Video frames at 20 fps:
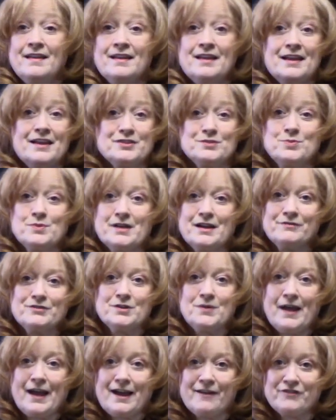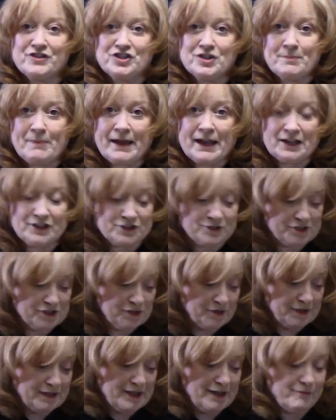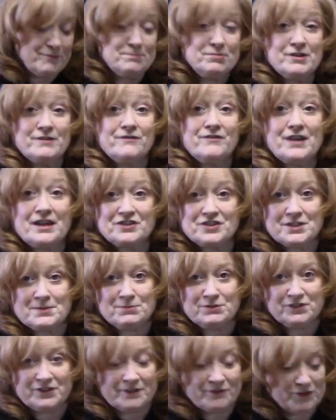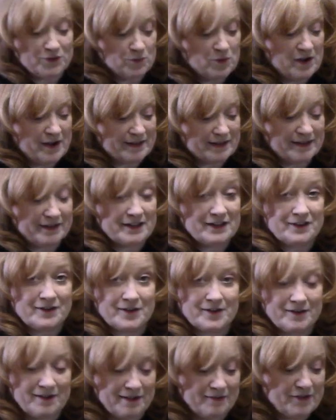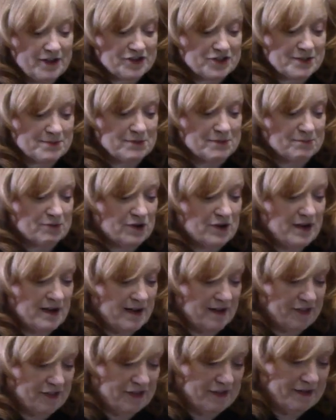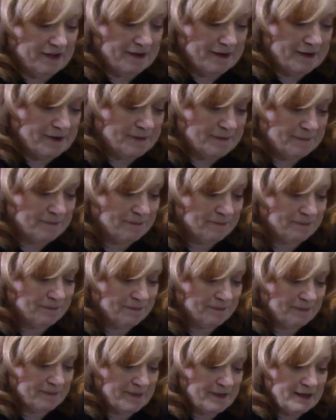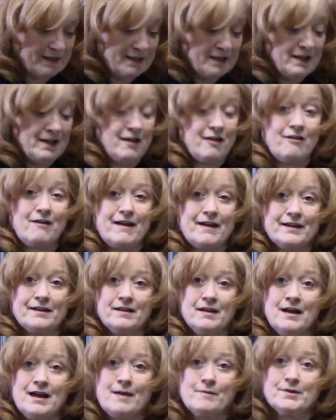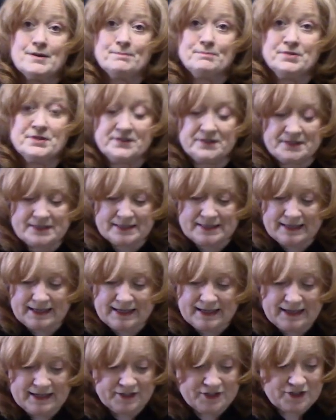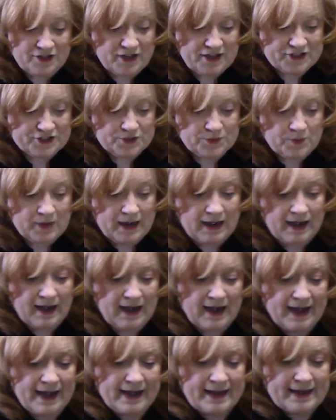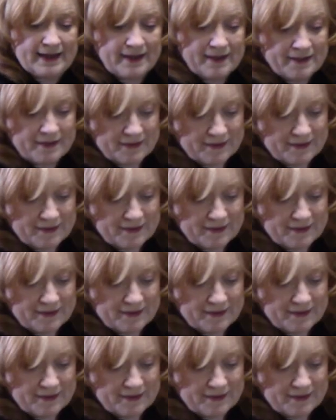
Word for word: it's whatever you have in your pantry. You can even put vegetable if you want in here, a vegetable broth. All right, I'm gonna put this heat onto a high.